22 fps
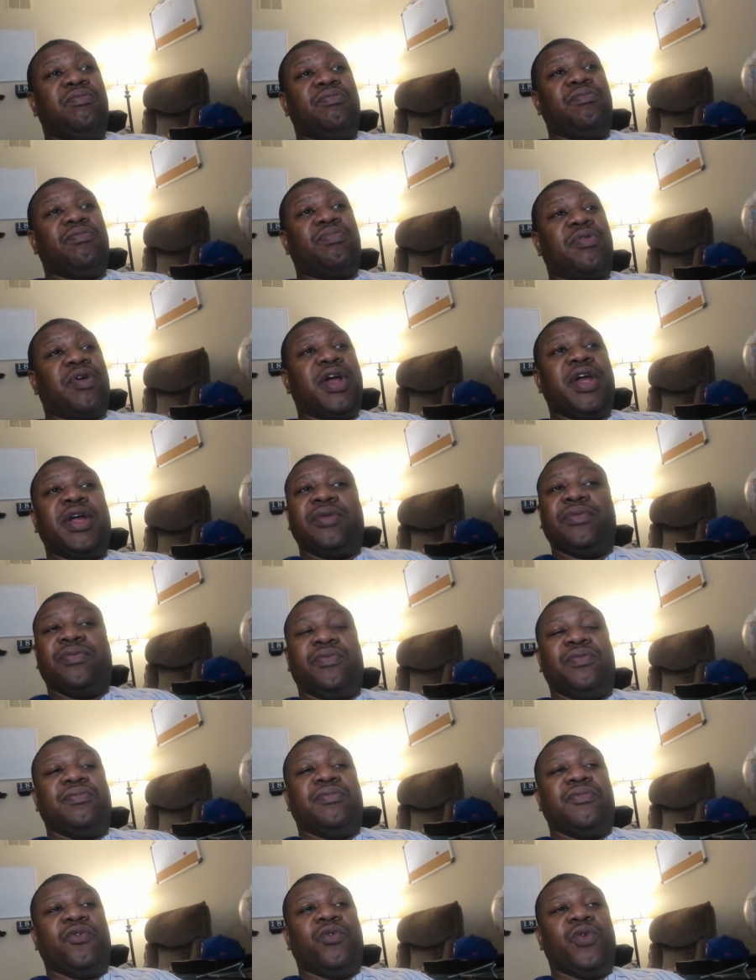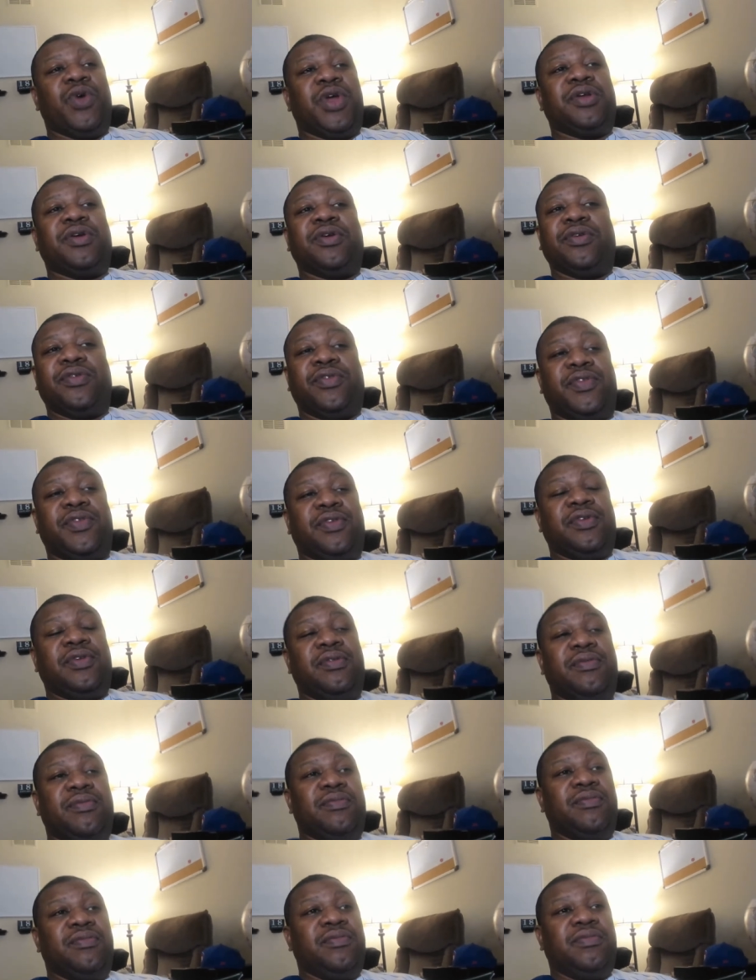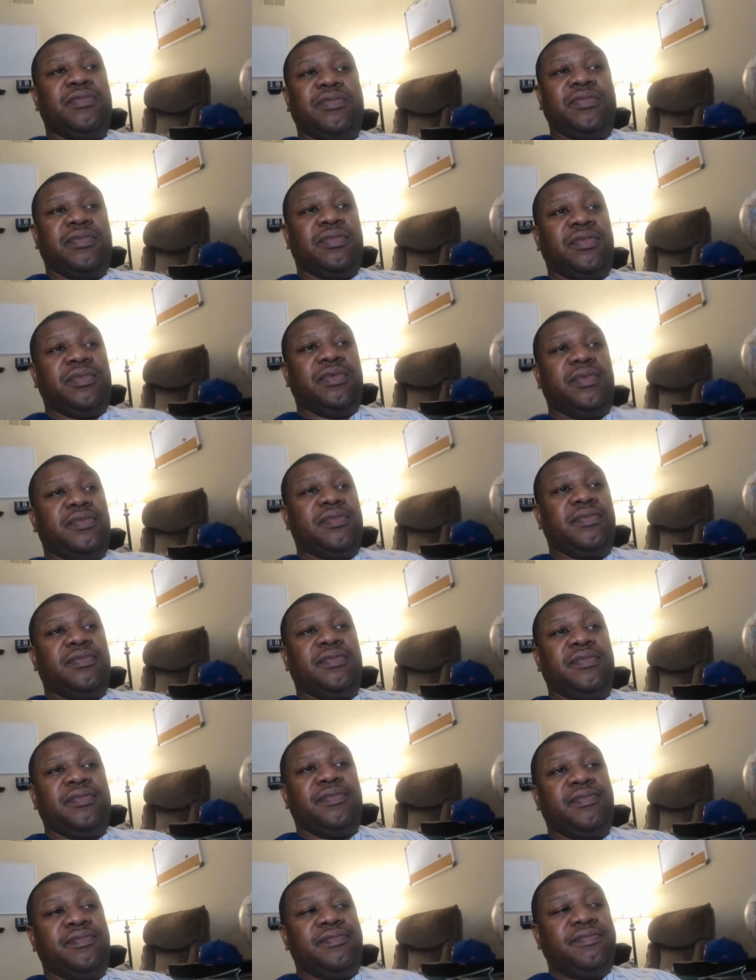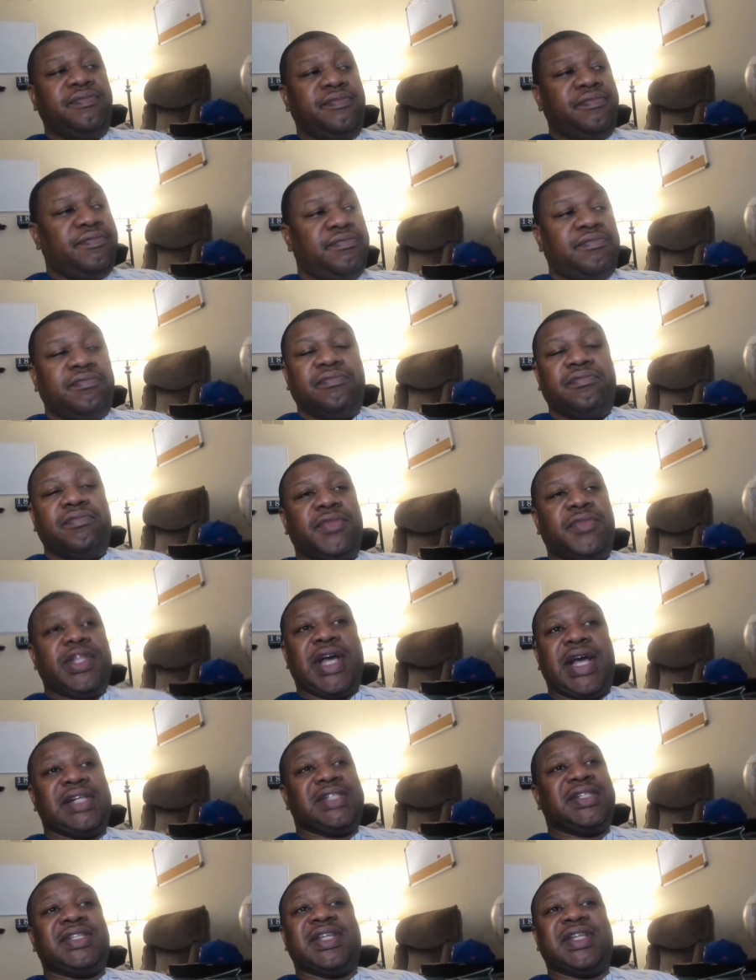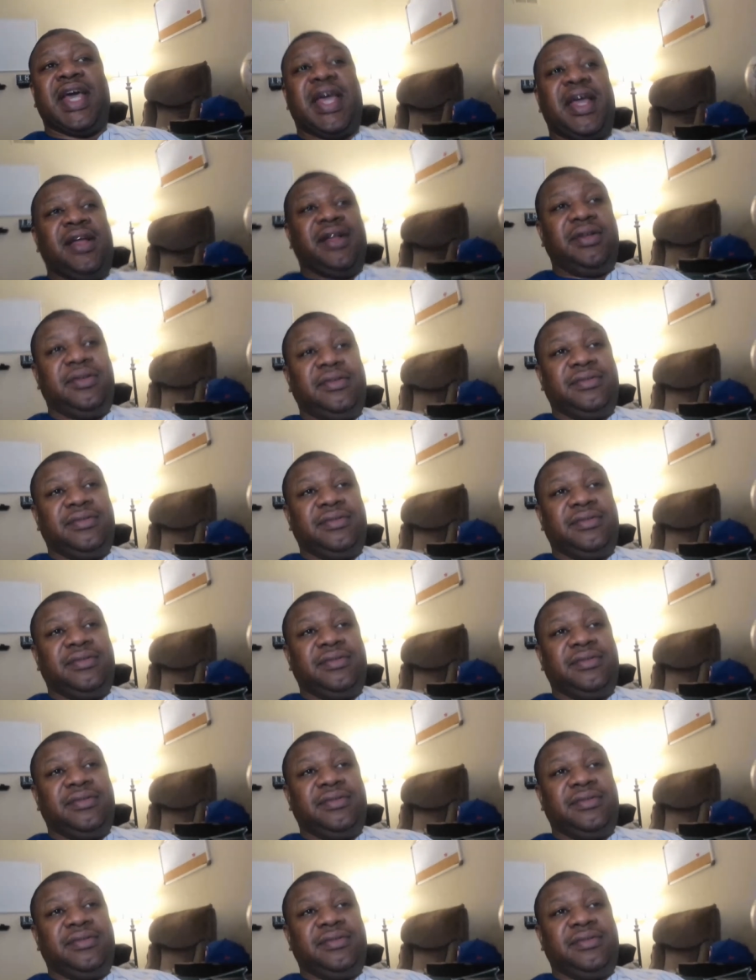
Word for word: bread winners, and that's that.